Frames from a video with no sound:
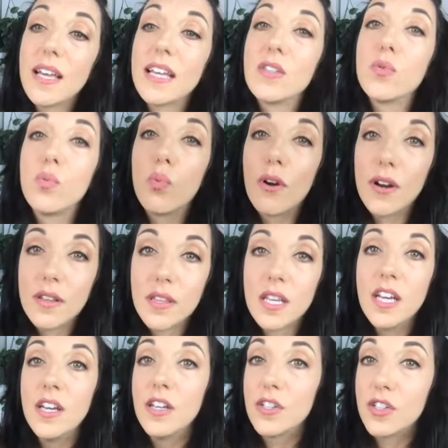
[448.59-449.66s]
it's worth
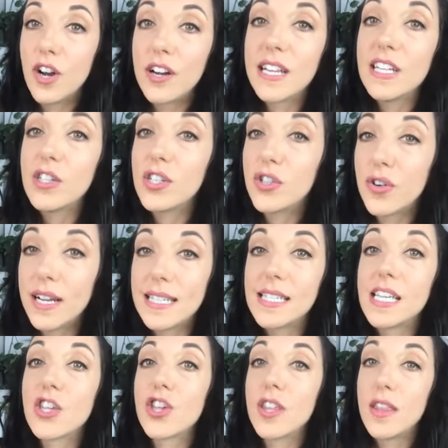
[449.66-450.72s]
starting to
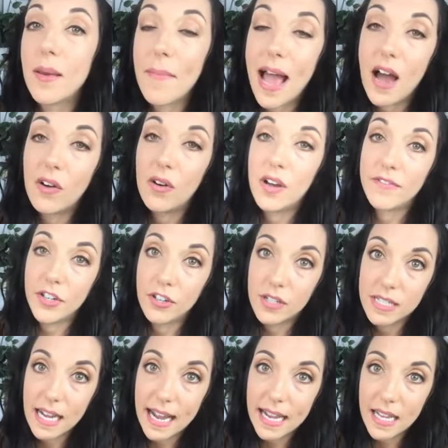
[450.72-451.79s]
transition them out of your
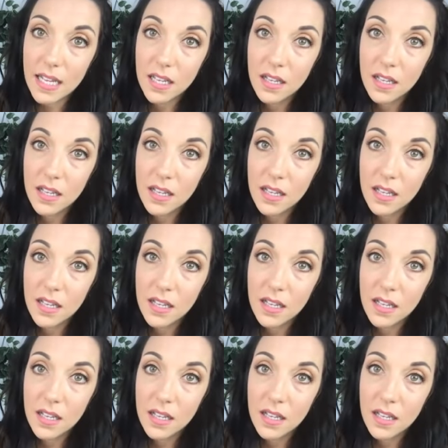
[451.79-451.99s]
diet.